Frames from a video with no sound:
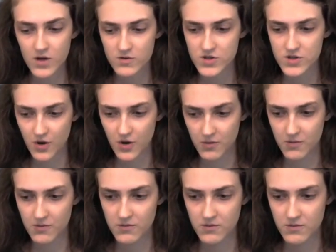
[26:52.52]

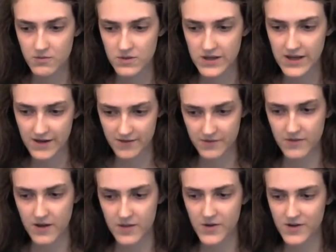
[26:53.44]
So
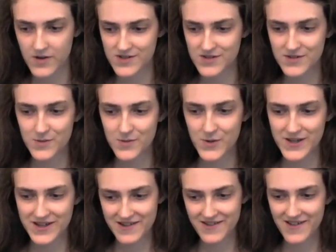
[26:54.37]
I'm constantly
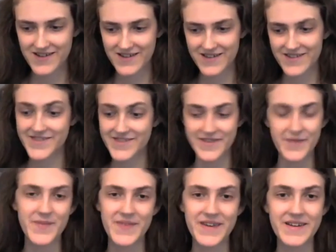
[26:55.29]
working on
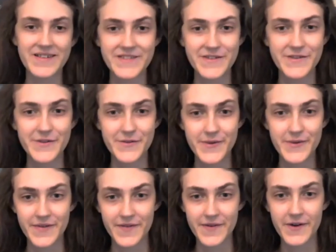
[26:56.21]
something to do
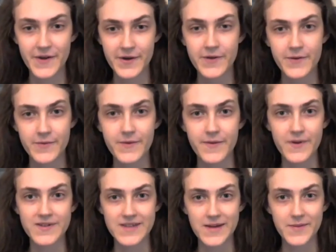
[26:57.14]
with
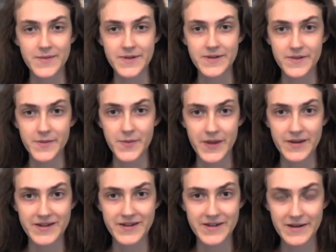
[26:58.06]
what's happening to the
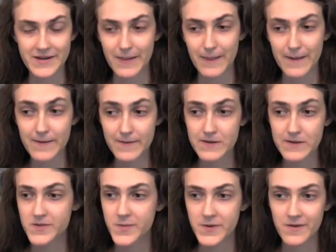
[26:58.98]
planet. And lately
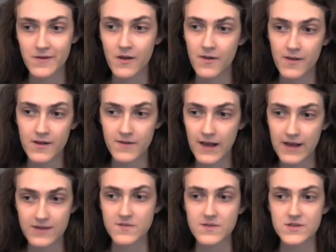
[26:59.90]
it's been a lot of
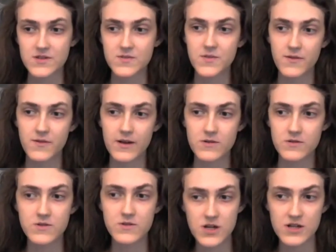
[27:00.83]
activism
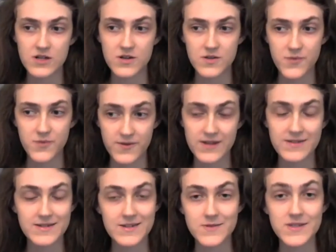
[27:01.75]
around trying to
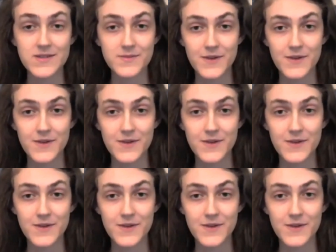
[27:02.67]
prevent deep sea